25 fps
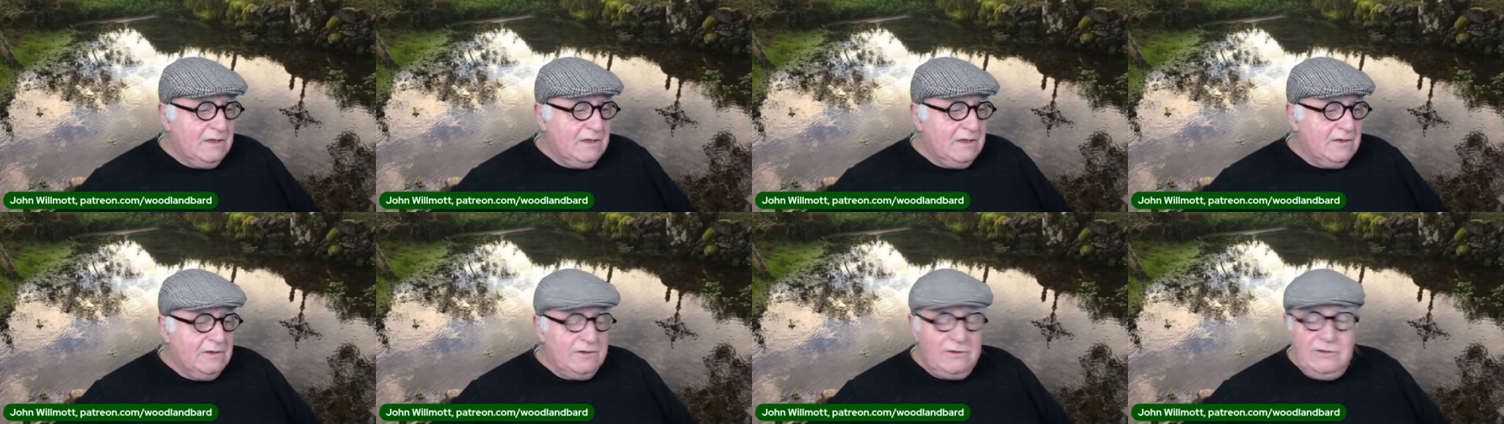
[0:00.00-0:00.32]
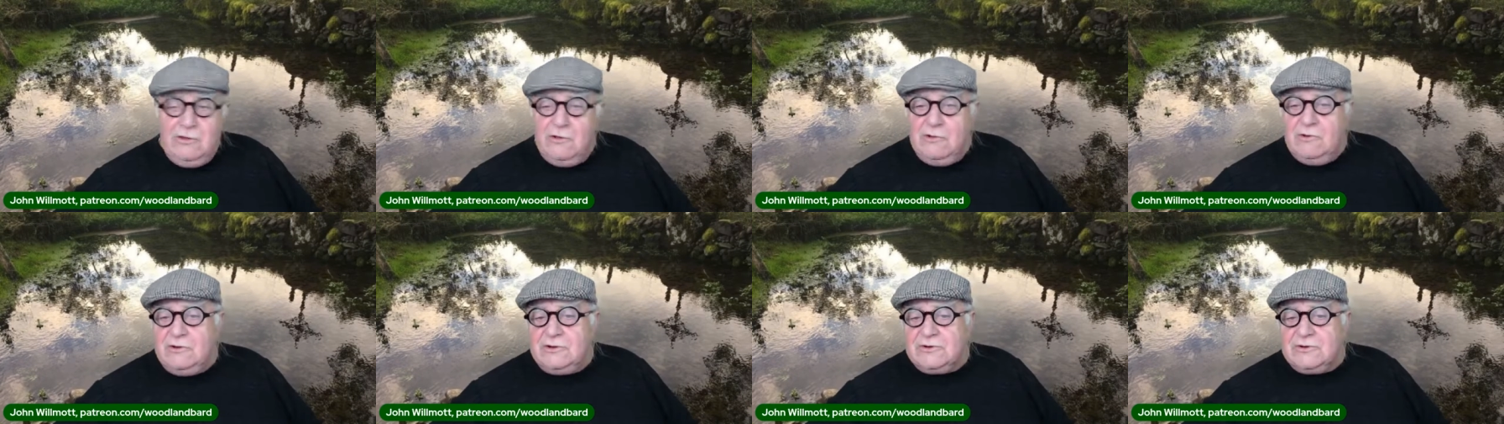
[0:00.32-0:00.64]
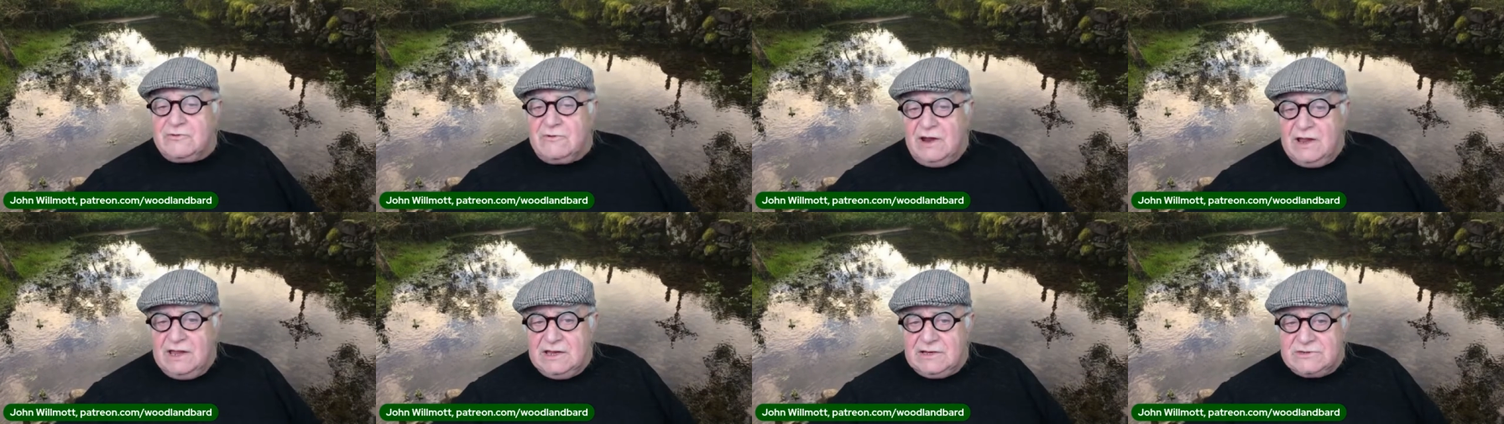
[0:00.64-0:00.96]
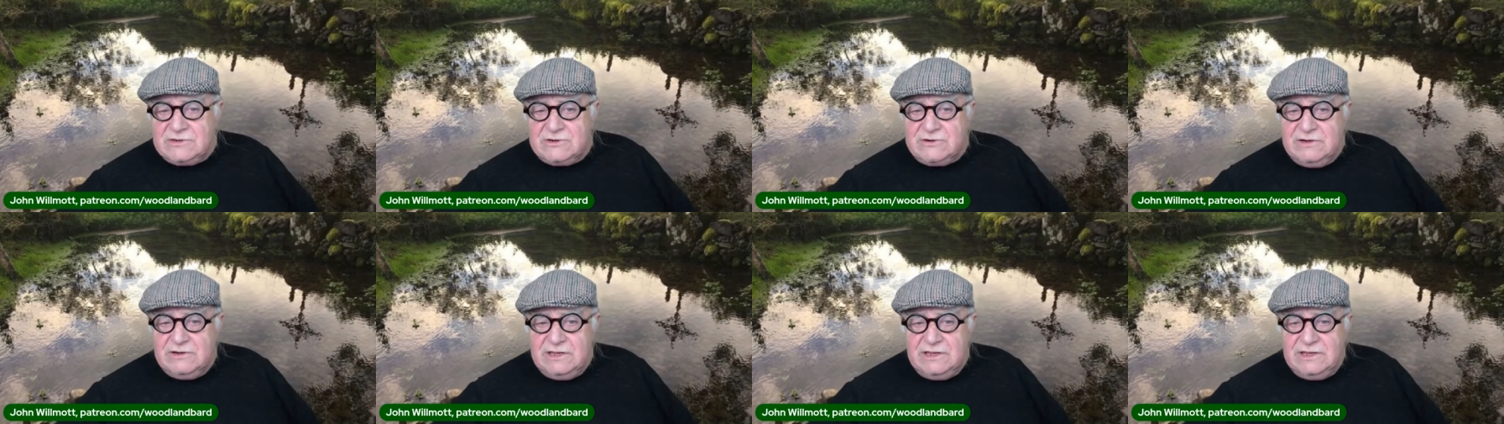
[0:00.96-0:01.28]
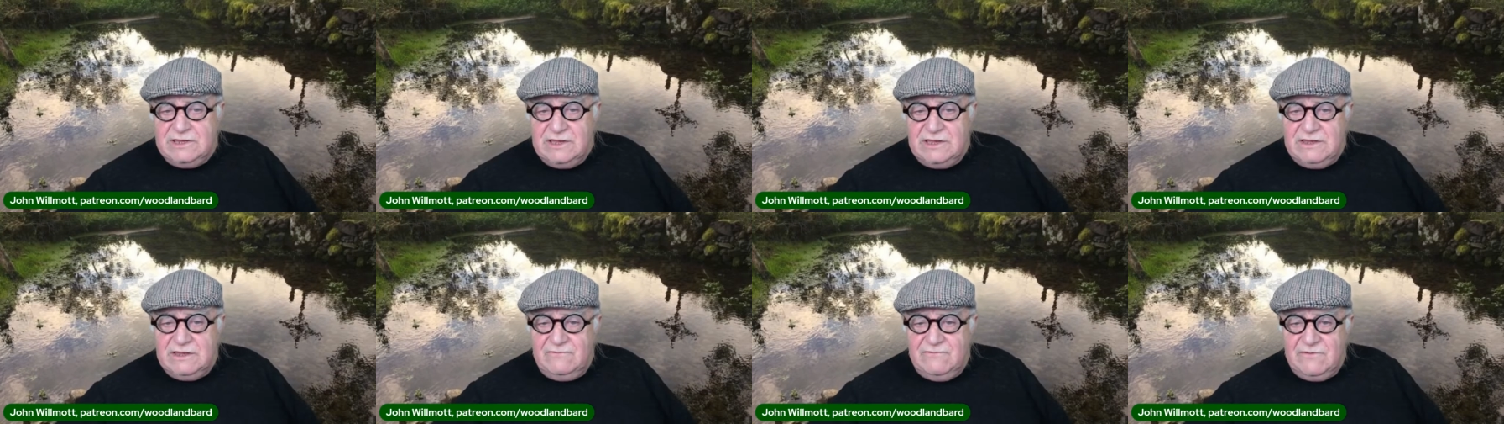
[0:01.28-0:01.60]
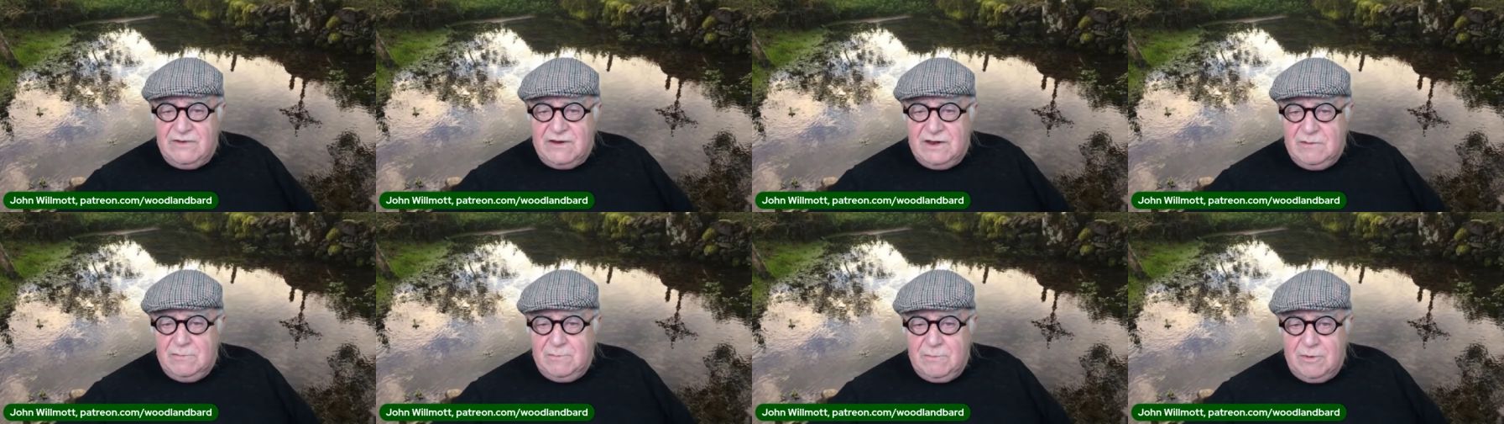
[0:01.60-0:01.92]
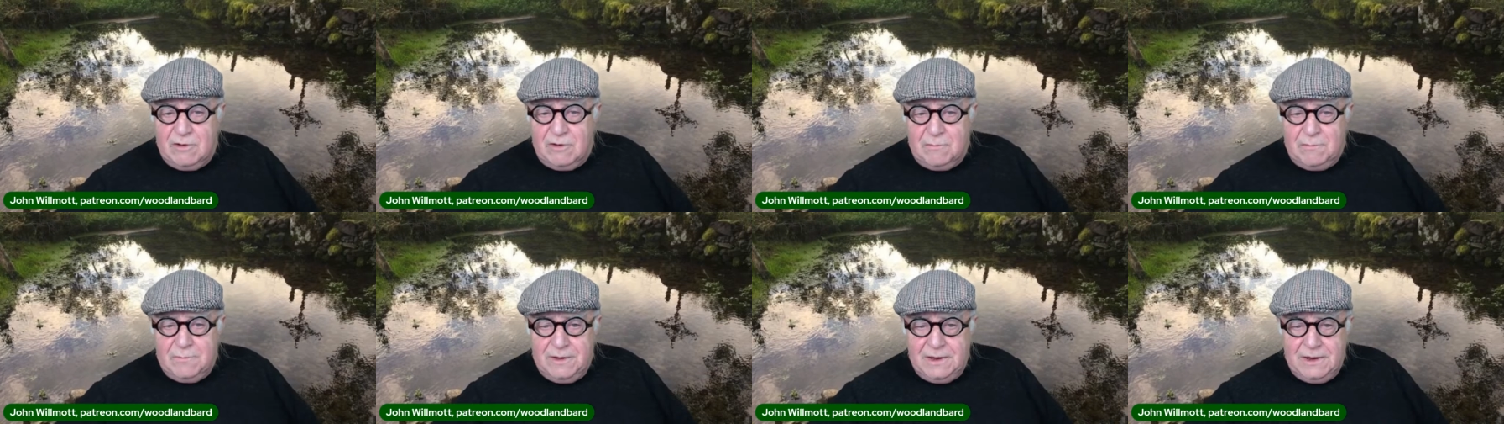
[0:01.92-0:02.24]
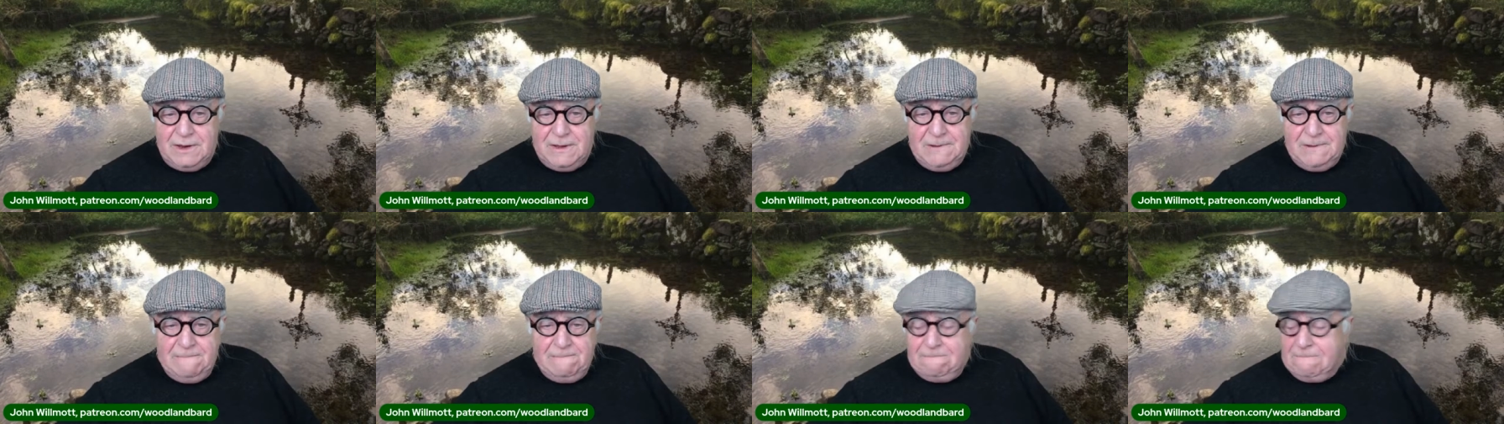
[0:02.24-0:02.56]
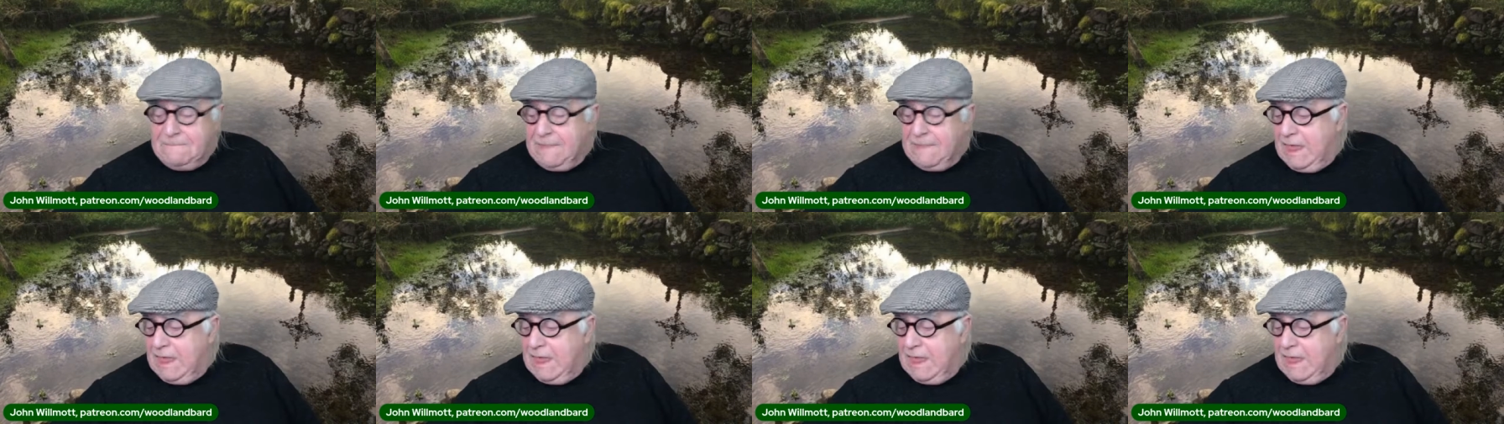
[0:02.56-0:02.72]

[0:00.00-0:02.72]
a huge rag tree there, very popular.